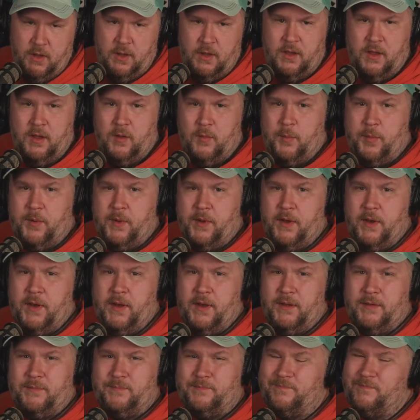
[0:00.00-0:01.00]

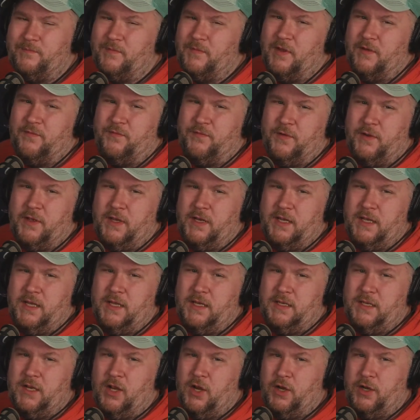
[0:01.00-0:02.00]
But if you're gonna
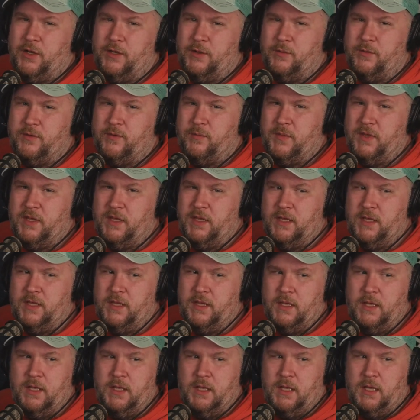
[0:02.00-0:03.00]
get dirty with me,
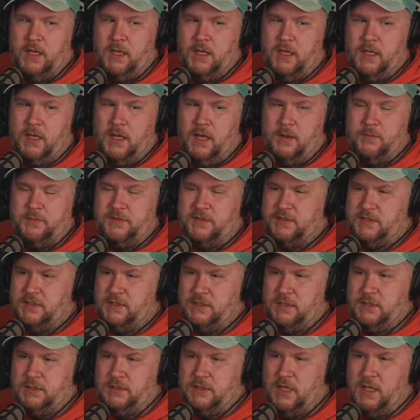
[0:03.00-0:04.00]
uh, I'm just
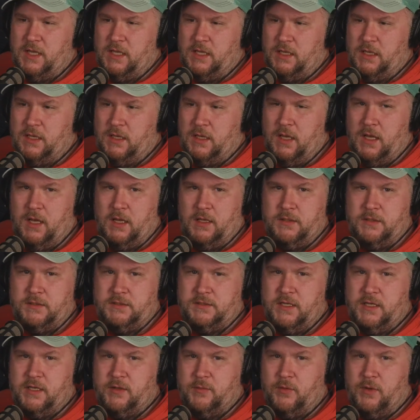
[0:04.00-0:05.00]
gonna lay it all out on the
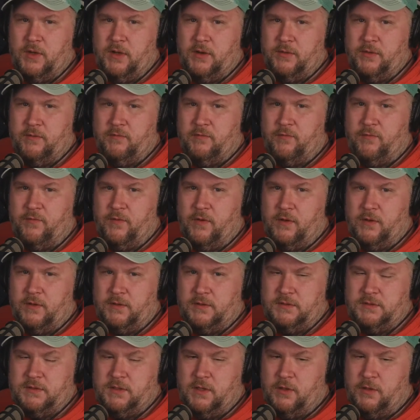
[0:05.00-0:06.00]
table. I don't give a fuck.
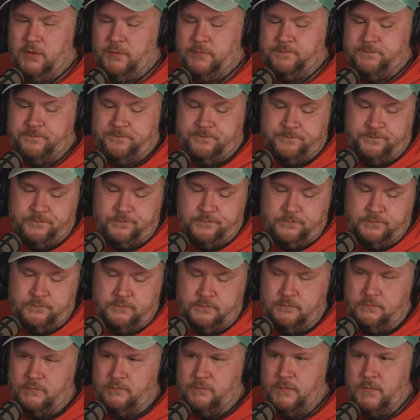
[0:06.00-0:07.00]
So,
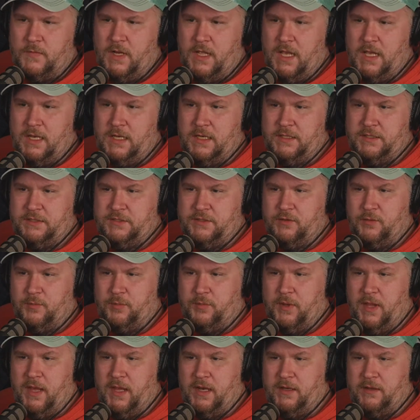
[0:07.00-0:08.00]
and he's still
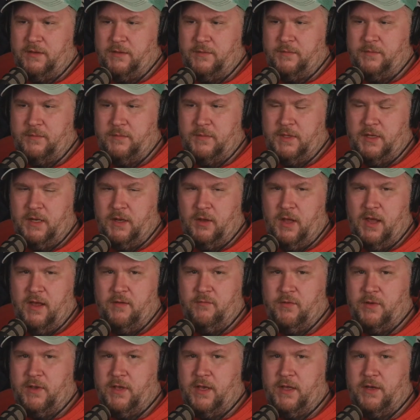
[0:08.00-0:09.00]
planning to, you know, have
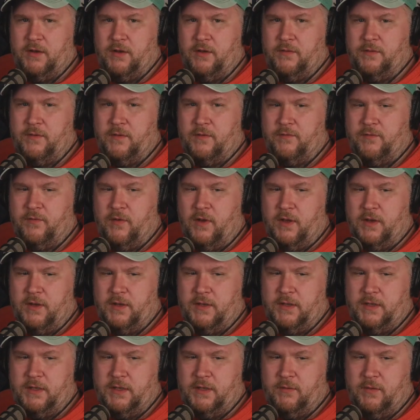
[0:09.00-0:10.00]
Rekieta on there Friday
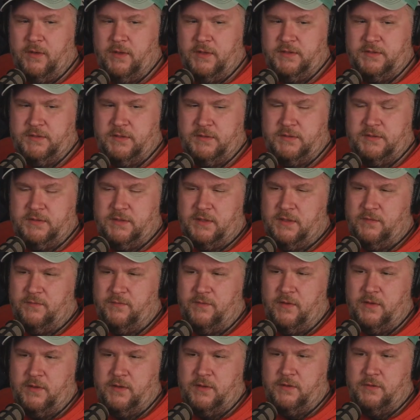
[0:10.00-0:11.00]
anyway. So it's like,
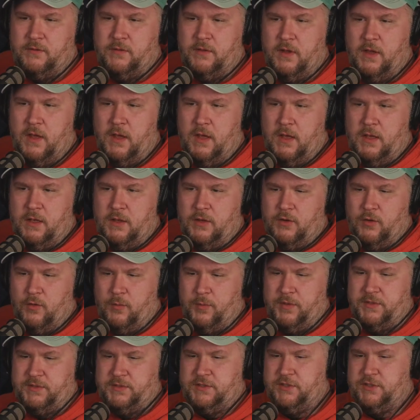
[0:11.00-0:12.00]
fuck you, you're a
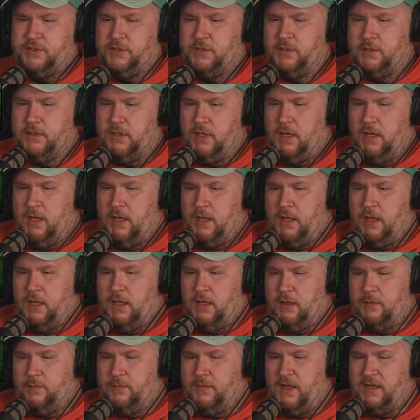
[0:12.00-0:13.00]
piece of shit.
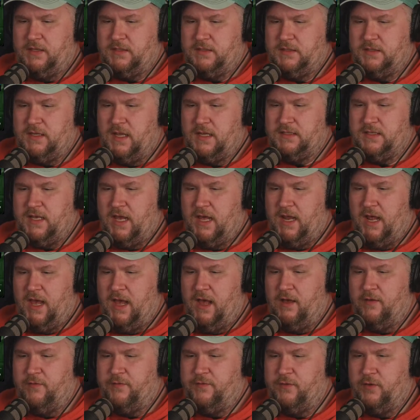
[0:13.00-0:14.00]
Uh, that's that's kind of
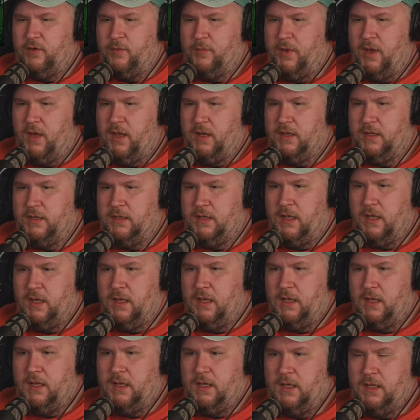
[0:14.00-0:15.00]
how I feel about it.
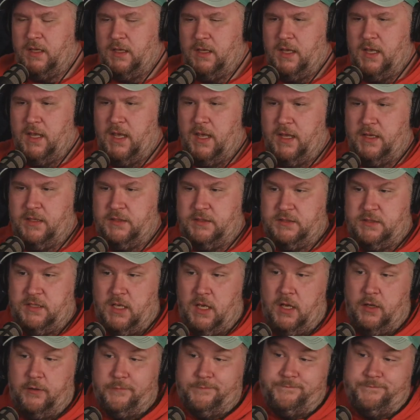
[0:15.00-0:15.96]
Uh, and so